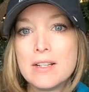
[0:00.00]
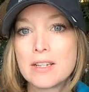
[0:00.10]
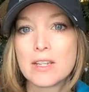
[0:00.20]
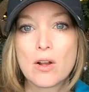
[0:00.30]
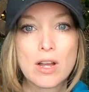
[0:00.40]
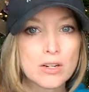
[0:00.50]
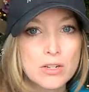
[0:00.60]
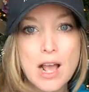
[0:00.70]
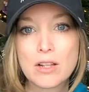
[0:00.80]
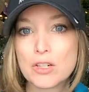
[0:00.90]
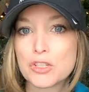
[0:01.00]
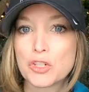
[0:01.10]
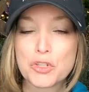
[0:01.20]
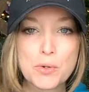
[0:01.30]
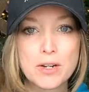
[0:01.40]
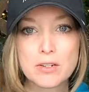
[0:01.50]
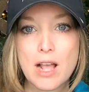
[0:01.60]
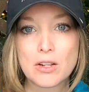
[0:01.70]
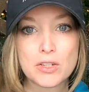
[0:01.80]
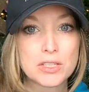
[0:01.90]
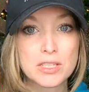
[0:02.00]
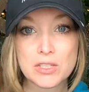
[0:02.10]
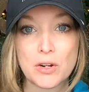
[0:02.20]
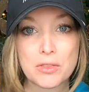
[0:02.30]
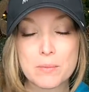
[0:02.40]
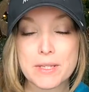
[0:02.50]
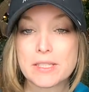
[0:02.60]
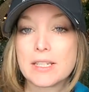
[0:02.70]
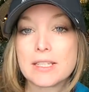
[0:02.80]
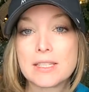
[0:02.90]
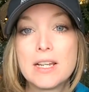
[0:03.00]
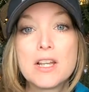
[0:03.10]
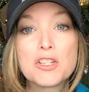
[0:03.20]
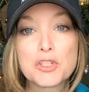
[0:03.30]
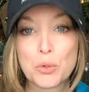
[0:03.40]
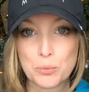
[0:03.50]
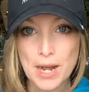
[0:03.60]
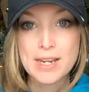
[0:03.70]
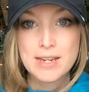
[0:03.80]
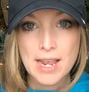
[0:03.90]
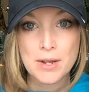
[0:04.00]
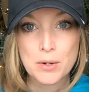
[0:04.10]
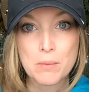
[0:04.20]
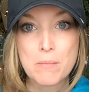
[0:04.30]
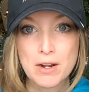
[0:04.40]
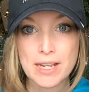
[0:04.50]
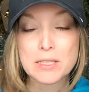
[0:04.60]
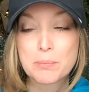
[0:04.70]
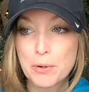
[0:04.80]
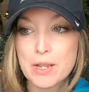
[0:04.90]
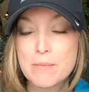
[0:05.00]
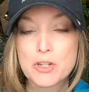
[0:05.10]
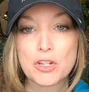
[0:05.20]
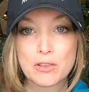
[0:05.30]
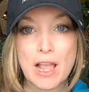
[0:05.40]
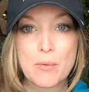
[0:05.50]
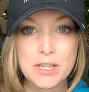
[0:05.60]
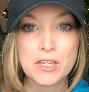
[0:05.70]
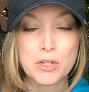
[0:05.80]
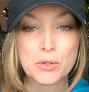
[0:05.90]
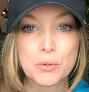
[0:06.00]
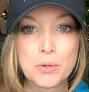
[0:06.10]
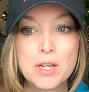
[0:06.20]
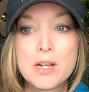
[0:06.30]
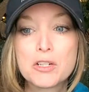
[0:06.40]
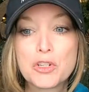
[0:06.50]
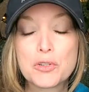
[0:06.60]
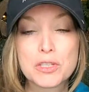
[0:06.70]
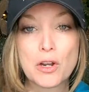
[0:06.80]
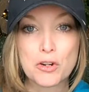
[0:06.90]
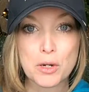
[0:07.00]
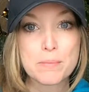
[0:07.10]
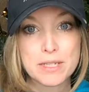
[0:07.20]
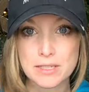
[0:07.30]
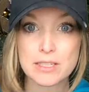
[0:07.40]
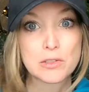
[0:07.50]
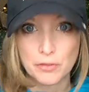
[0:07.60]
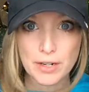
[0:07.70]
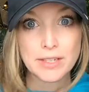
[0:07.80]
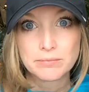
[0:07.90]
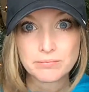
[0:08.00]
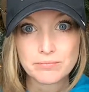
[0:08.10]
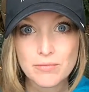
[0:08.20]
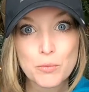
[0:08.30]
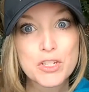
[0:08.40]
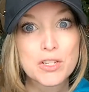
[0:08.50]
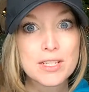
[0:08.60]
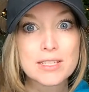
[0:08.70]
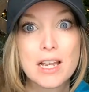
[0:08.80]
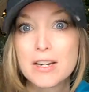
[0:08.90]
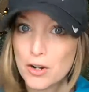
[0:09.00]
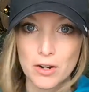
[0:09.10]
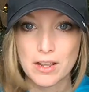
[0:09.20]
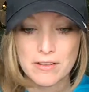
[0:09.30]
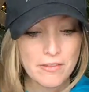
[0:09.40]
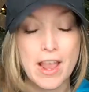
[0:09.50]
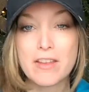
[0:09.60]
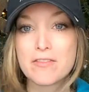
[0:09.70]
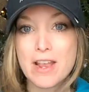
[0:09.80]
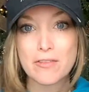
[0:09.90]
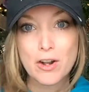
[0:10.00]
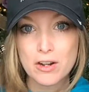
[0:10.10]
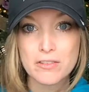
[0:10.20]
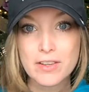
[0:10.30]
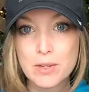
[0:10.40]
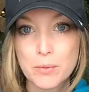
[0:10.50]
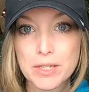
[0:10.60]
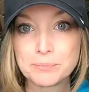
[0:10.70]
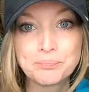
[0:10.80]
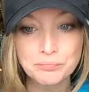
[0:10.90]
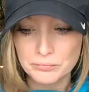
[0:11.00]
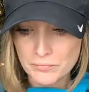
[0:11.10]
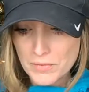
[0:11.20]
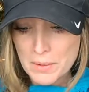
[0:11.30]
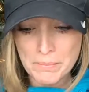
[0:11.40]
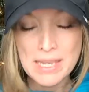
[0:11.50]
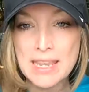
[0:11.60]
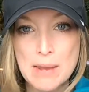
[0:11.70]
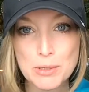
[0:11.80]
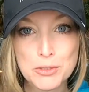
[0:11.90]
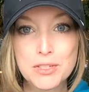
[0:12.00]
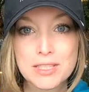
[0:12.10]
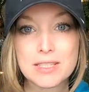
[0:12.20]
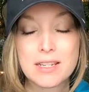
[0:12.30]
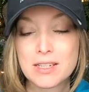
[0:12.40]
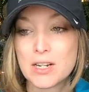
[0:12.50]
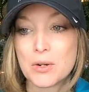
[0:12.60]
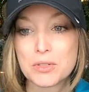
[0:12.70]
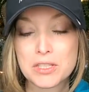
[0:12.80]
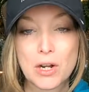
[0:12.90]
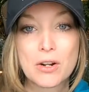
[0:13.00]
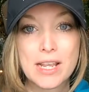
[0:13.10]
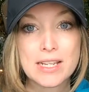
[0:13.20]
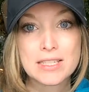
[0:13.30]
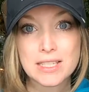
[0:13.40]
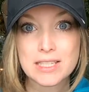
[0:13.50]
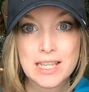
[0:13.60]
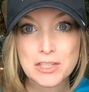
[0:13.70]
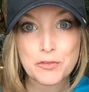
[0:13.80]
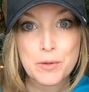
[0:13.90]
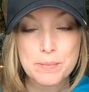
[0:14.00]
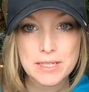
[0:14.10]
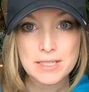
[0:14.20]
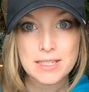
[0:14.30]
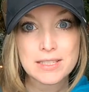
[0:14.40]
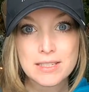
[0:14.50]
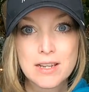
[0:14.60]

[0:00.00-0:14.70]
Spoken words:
$100 or $200 to start their business. So right now, Monat's pretty much allowing you to start your business free, which is unheard of. I have never heard of anyone being able to, start a successful business